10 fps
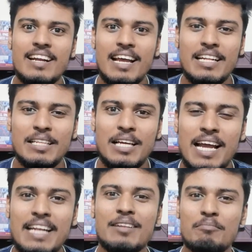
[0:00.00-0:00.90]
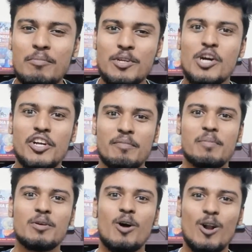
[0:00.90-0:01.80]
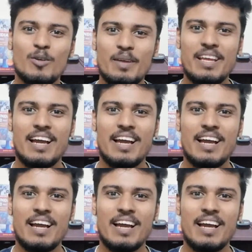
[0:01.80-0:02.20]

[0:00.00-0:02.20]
and majority of people call me,